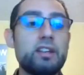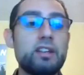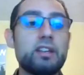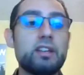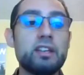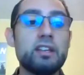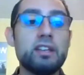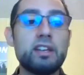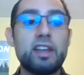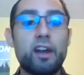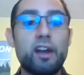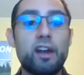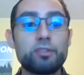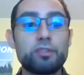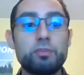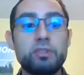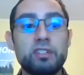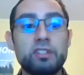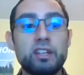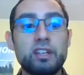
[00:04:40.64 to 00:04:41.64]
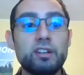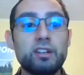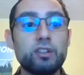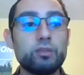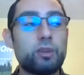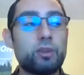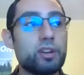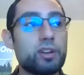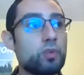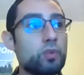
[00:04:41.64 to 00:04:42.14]
eating couch
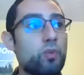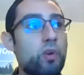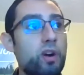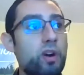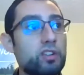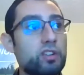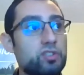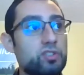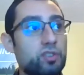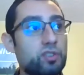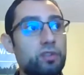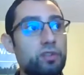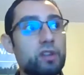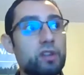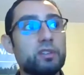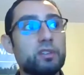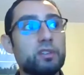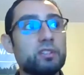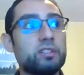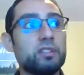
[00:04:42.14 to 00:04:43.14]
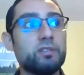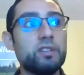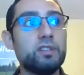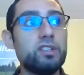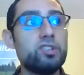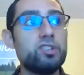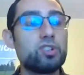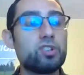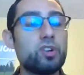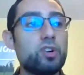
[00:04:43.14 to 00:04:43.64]
potatoes while you watch your favorite
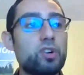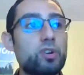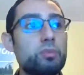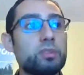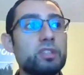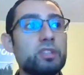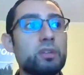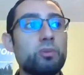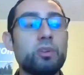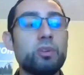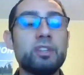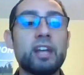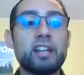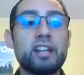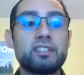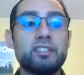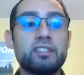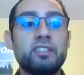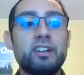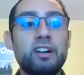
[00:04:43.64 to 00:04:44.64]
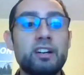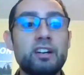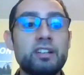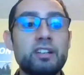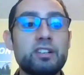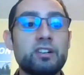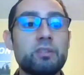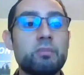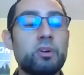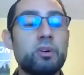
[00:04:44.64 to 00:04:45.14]
TV show, but then when that's done,
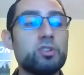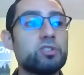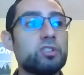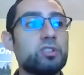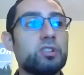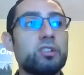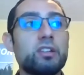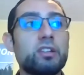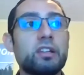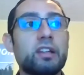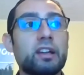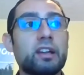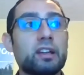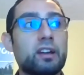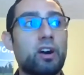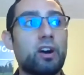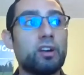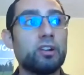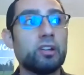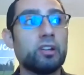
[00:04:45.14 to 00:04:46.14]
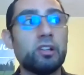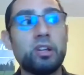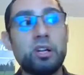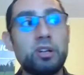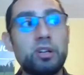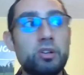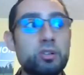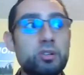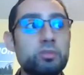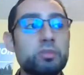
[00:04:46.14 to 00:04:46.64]
you're emotionally like on a
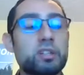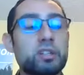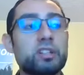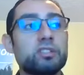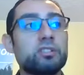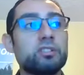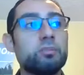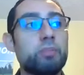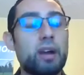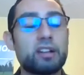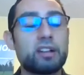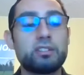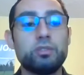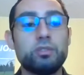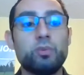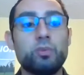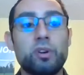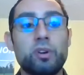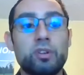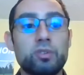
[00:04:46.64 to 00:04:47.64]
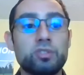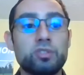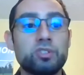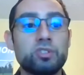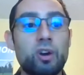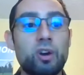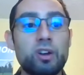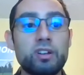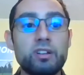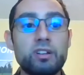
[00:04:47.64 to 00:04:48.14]
low because you're back to where you
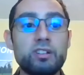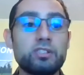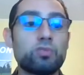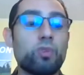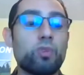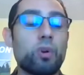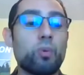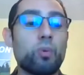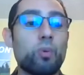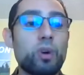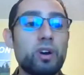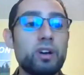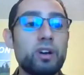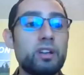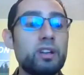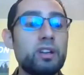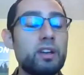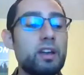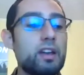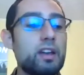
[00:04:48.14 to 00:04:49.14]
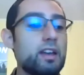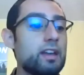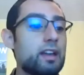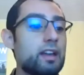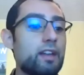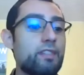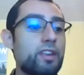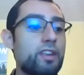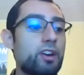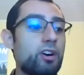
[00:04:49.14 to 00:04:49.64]
started, square one.
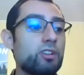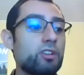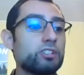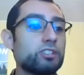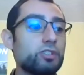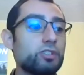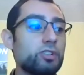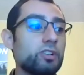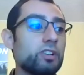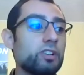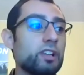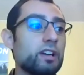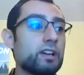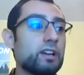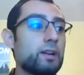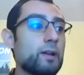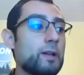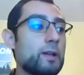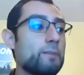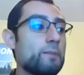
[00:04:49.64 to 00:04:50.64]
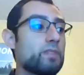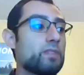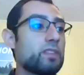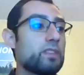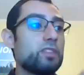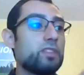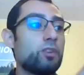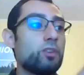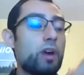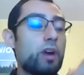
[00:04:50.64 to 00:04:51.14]
And then also you're like,
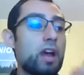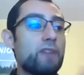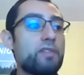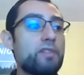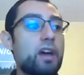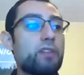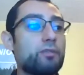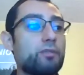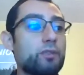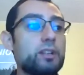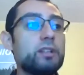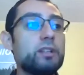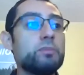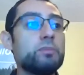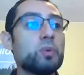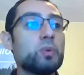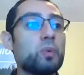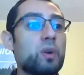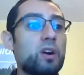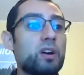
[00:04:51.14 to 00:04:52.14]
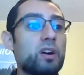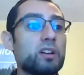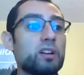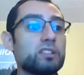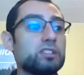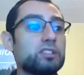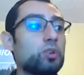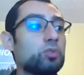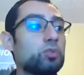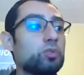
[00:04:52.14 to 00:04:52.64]
don't have that freedom you want
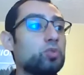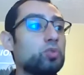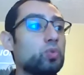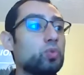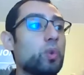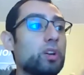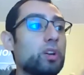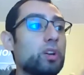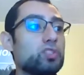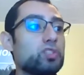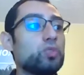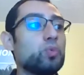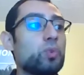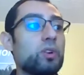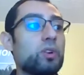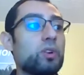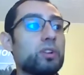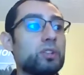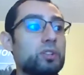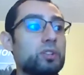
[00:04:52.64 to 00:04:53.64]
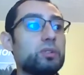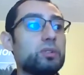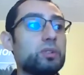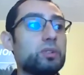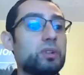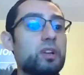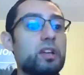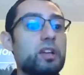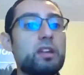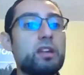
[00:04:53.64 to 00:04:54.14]
to go do what you want to do.
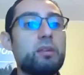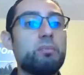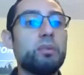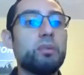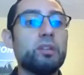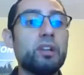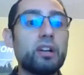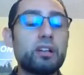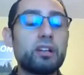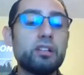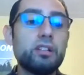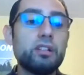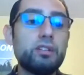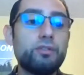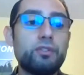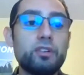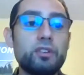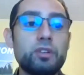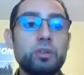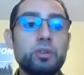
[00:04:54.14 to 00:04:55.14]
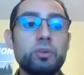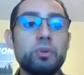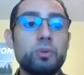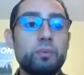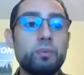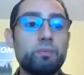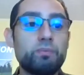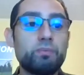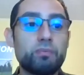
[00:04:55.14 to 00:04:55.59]
But luckily for you,